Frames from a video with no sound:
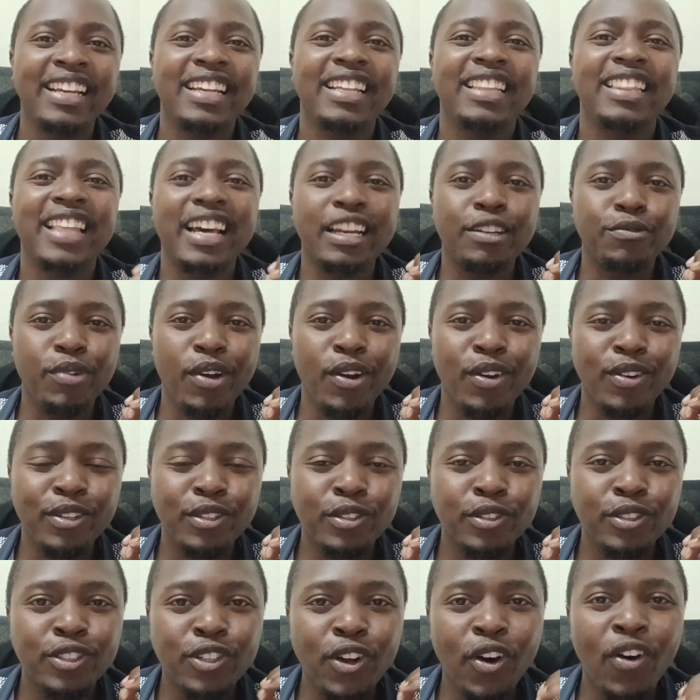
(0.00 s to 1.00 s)
that we're going
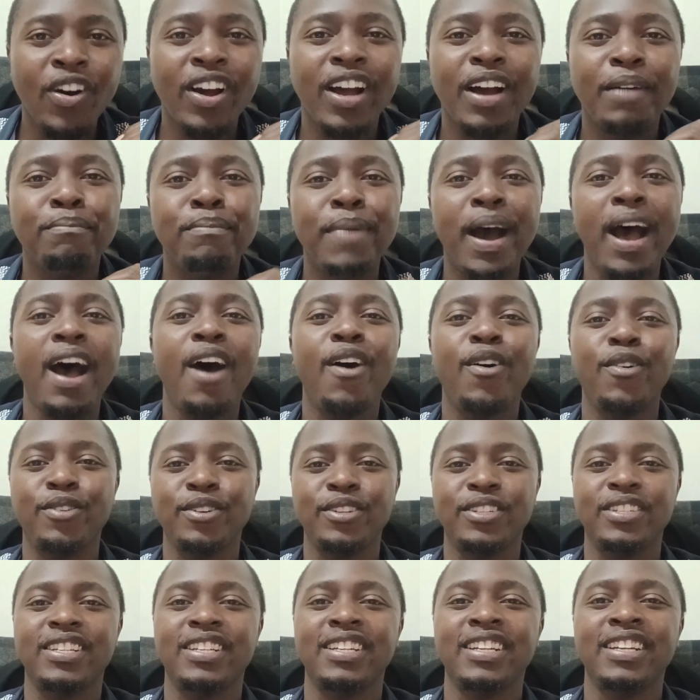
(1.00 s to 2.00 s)
to talk
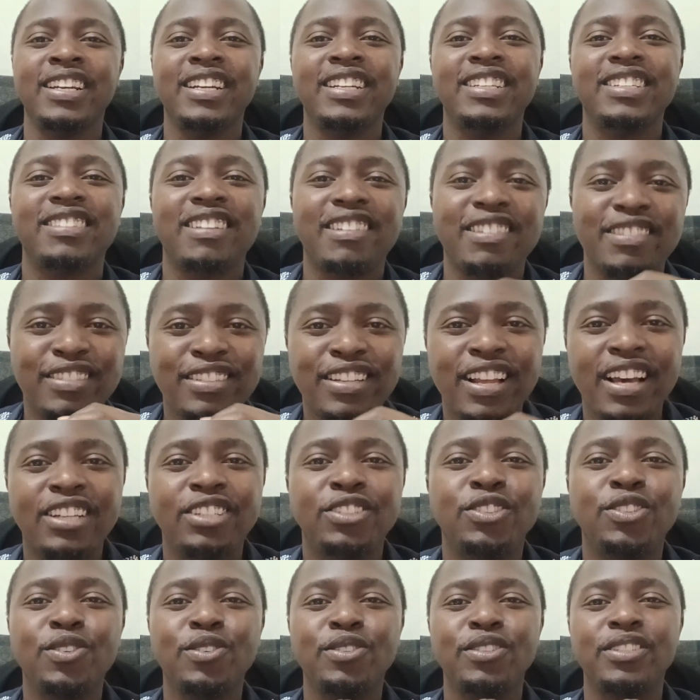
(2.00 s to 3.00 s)
about
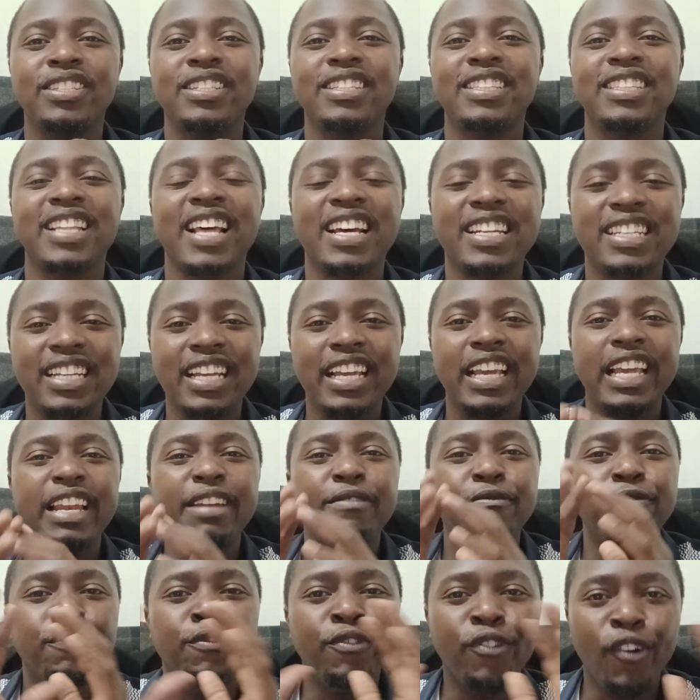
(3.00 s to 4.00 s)
transactions that
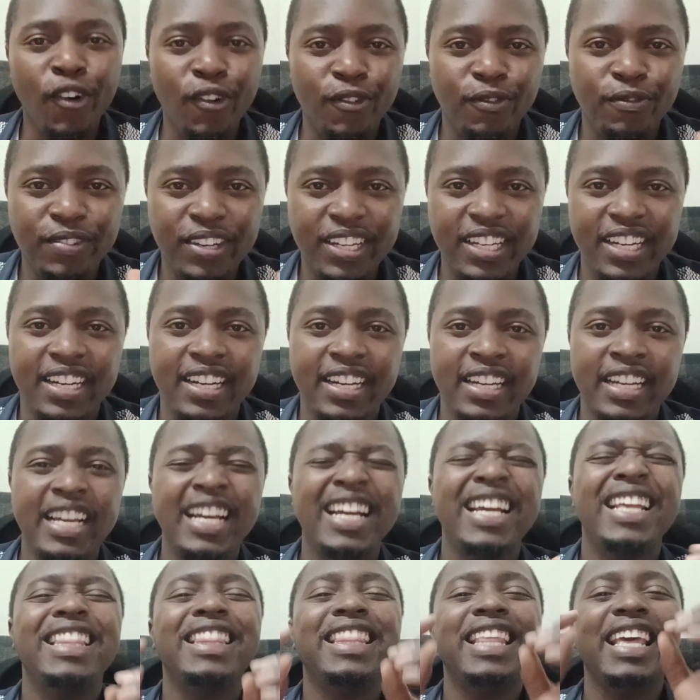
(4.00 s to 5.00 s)
involved
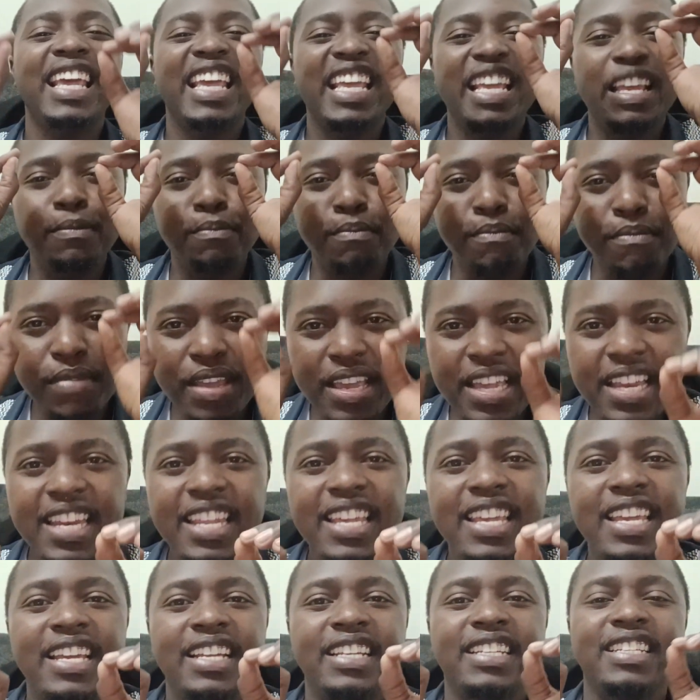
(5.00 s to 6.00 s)
the
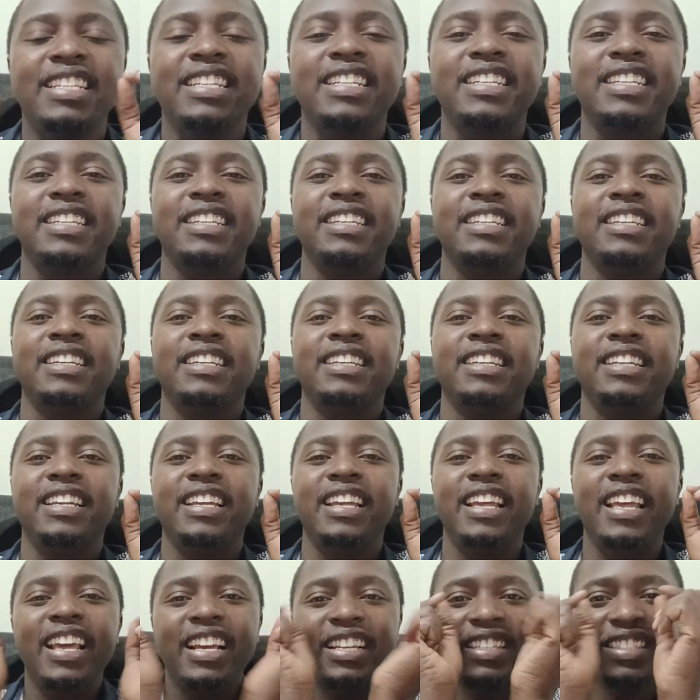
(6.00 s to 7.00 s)
immediate
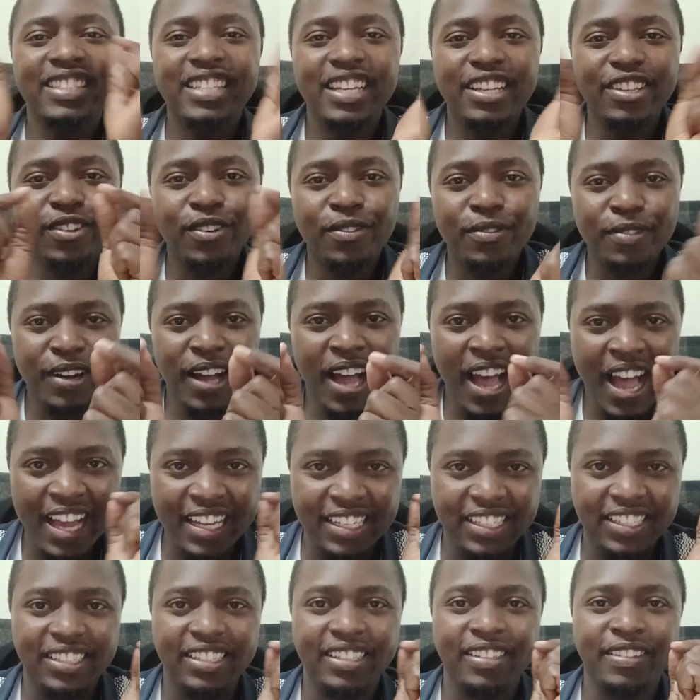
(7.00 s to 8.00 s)
exchange of
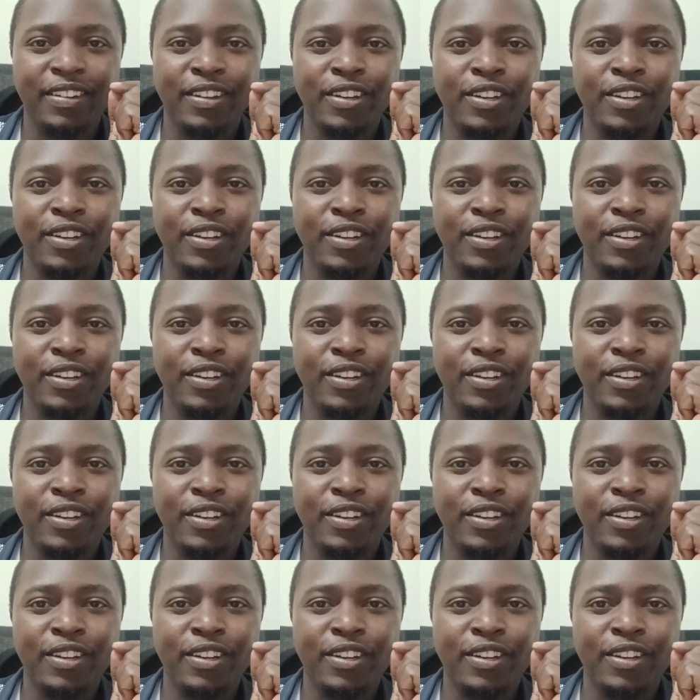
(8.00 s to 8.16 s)
cash.